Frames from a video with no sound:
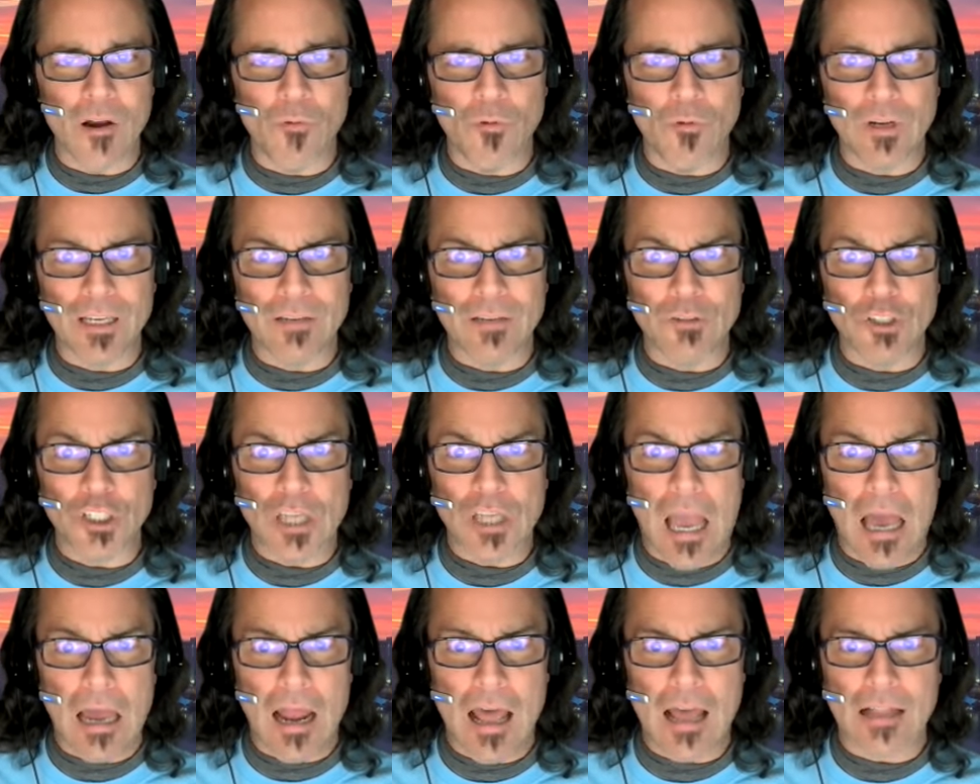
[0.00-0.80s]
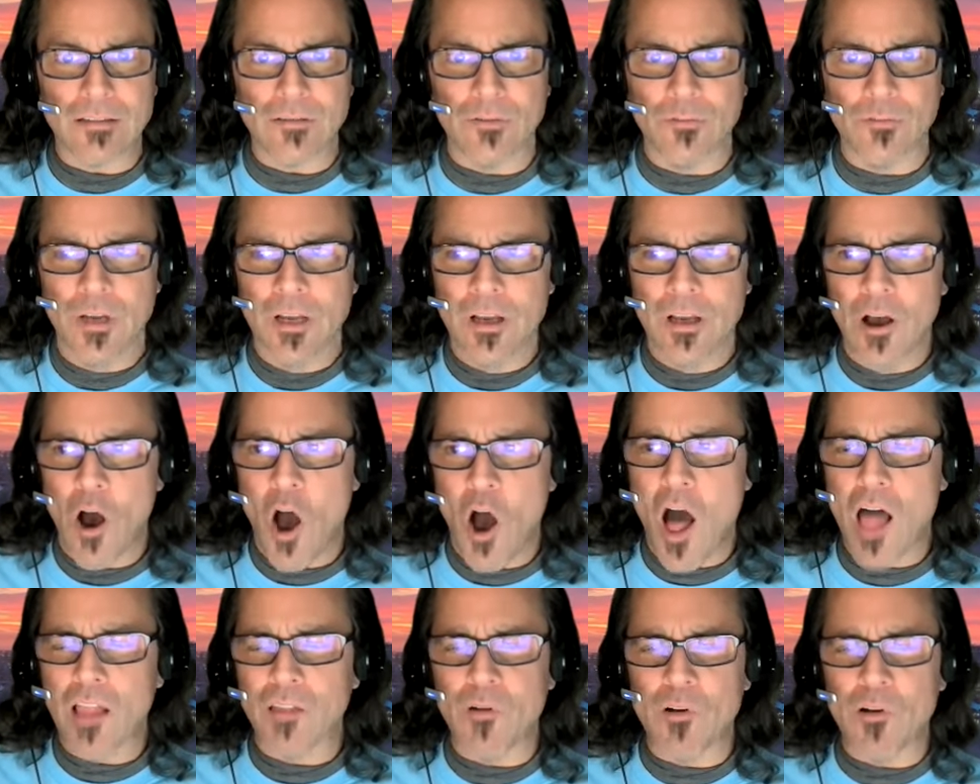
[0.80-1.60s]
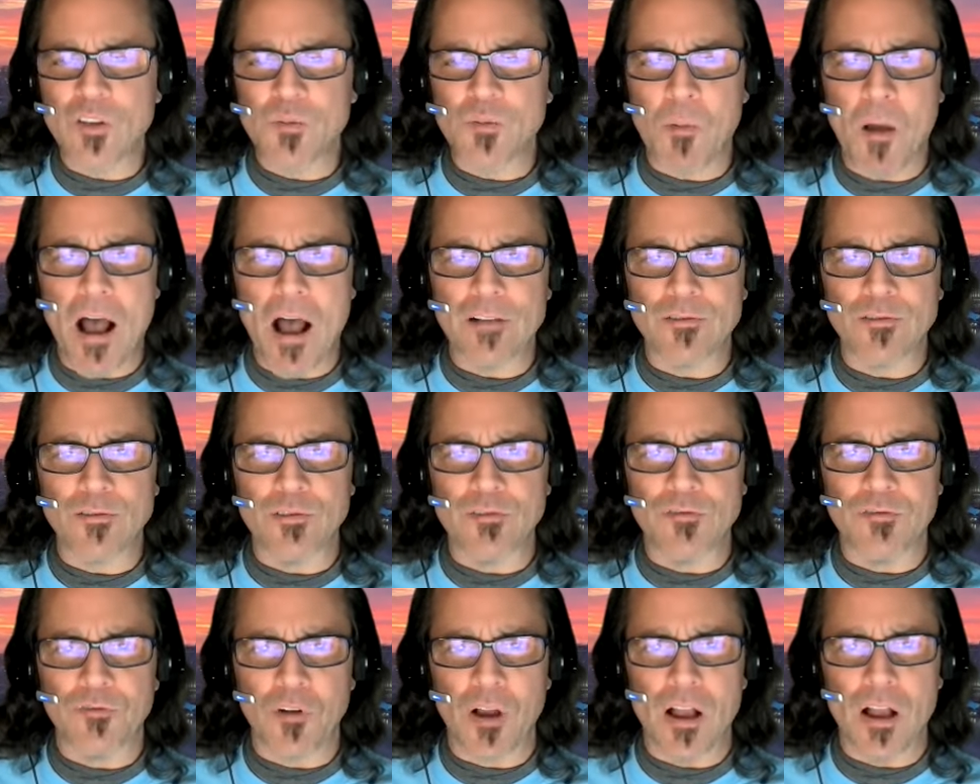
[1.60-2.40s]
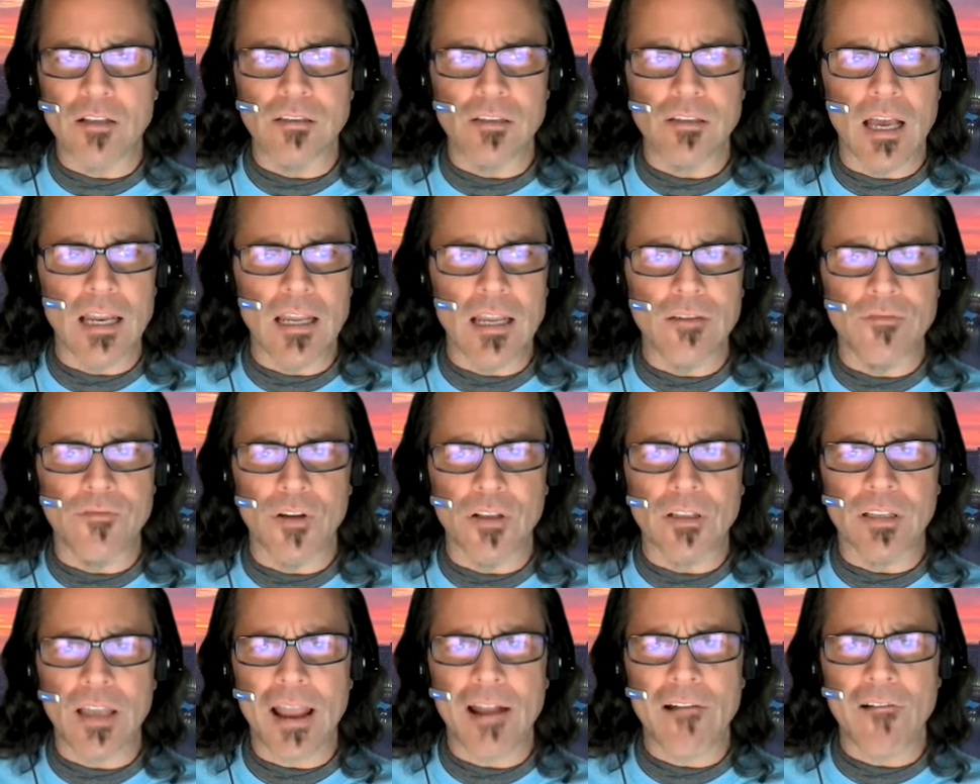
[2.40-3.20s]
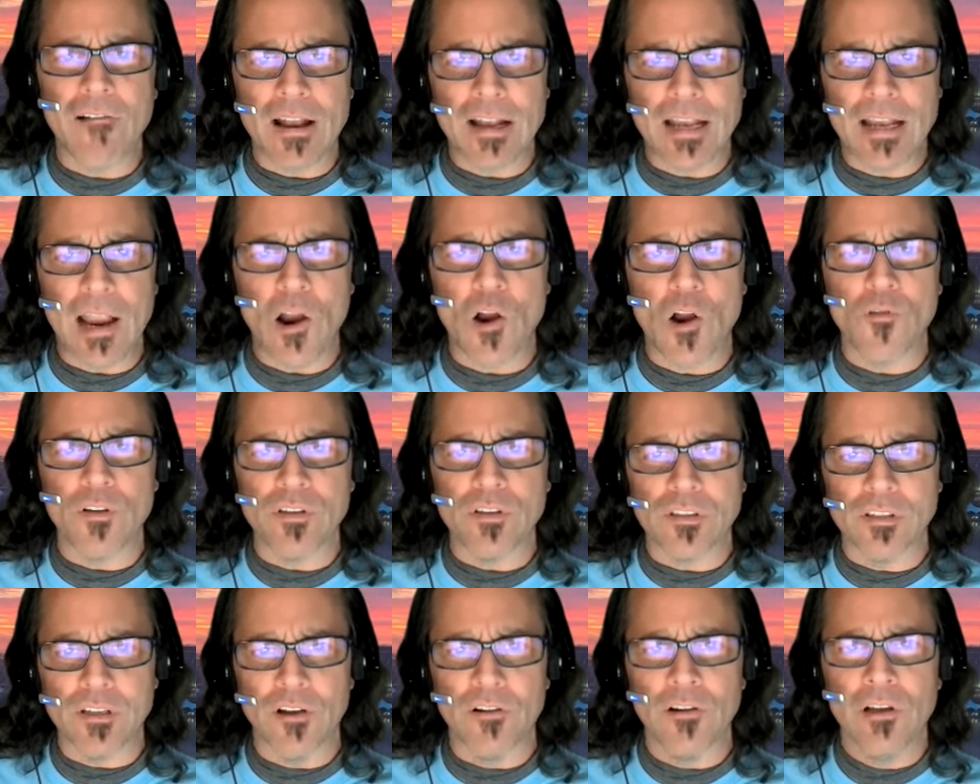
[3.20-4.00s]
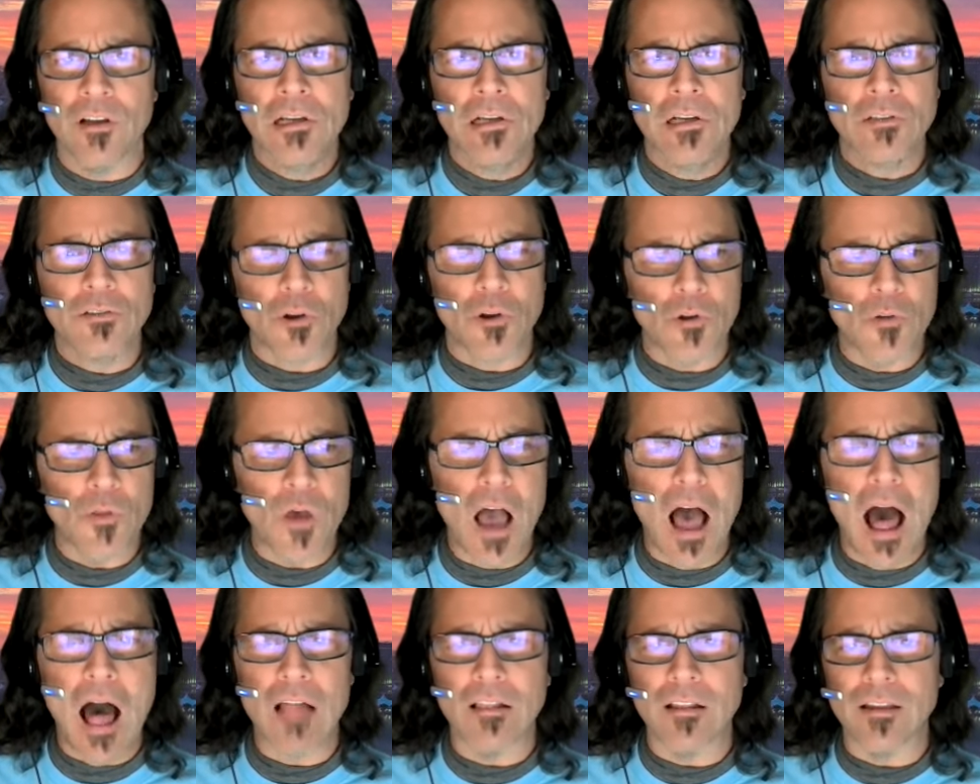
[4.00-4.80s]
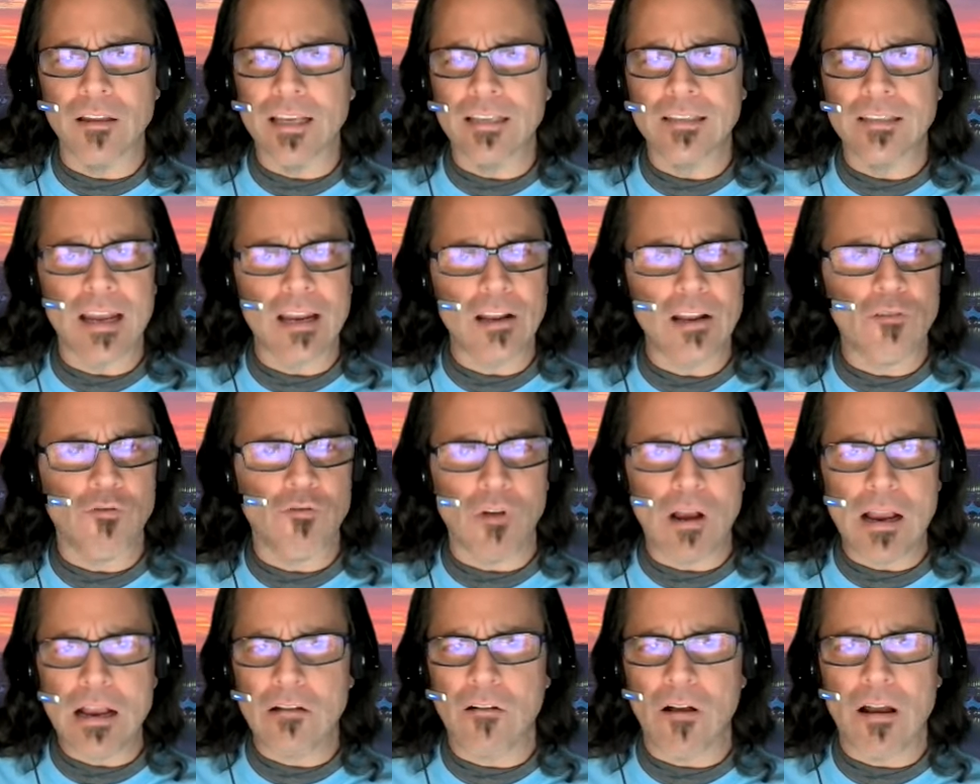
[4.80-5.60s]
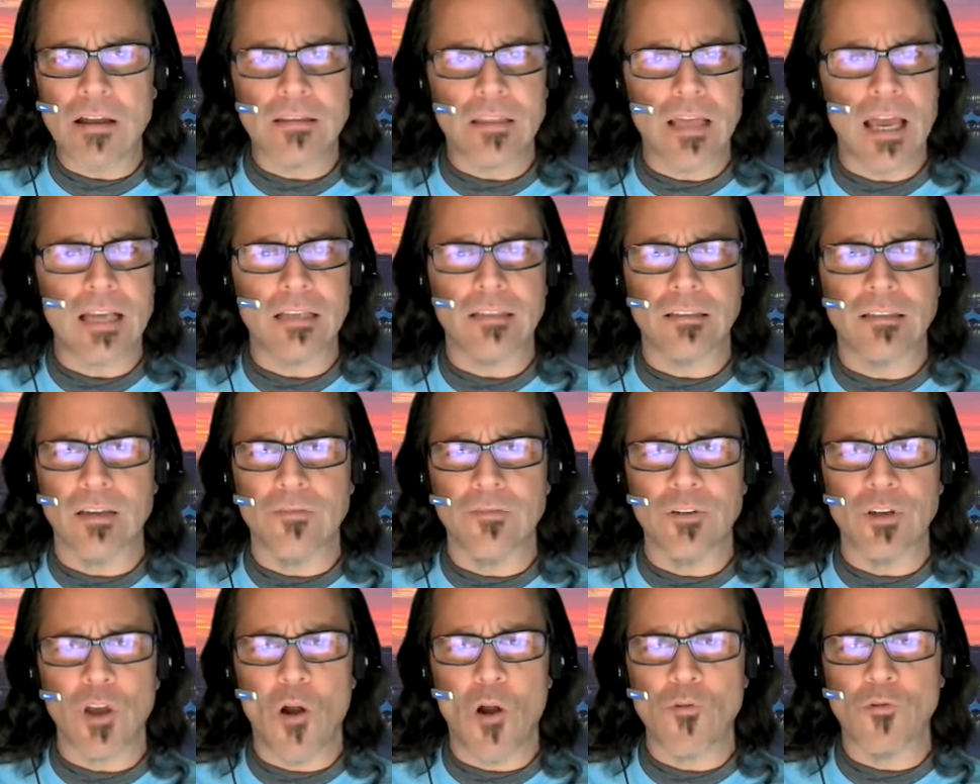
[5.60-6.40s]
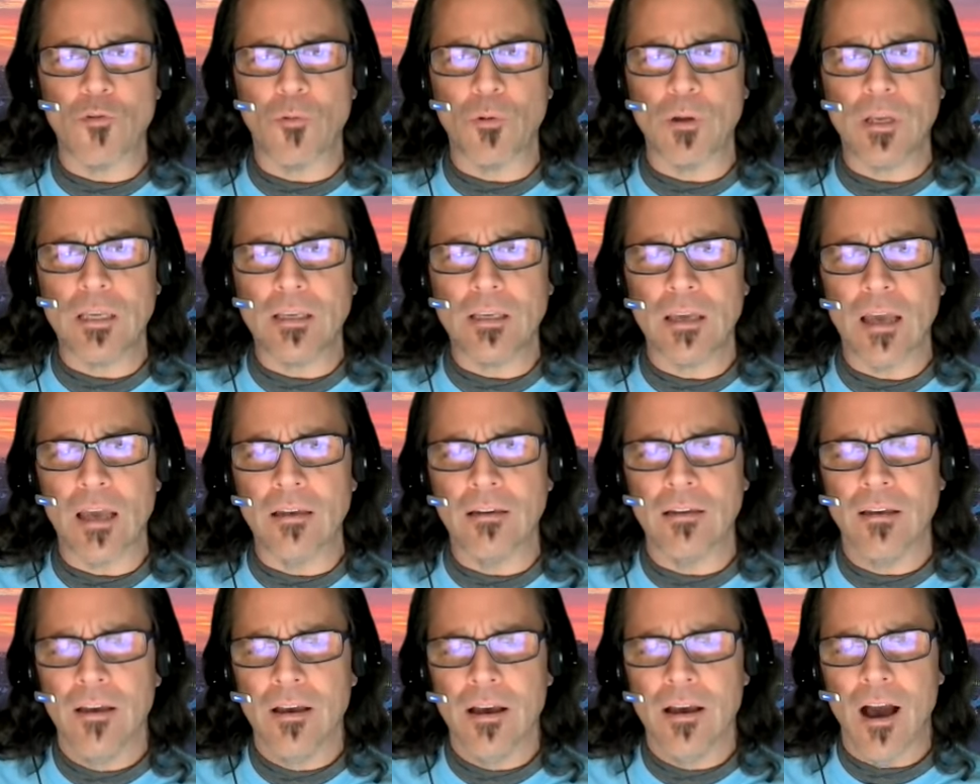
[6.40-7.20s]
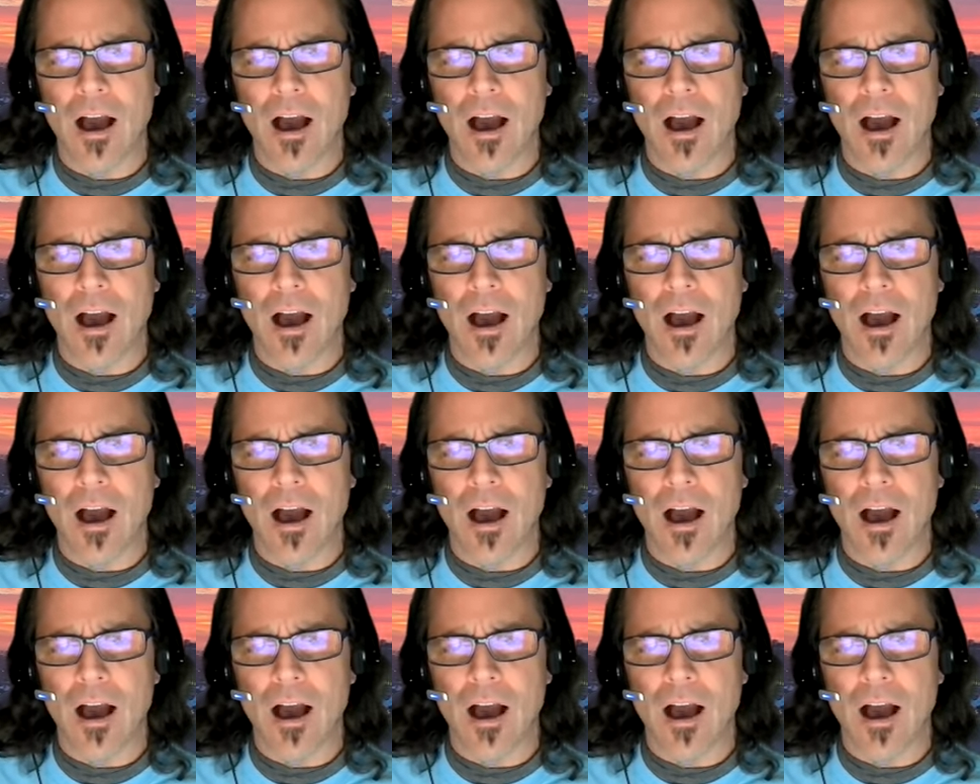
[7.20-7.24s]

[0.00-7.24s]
I want to give a shout out to all of our sponsors and friends that have uh, taken great care of us here during the holidays. Had a great, great Thanksgiving over the weekend.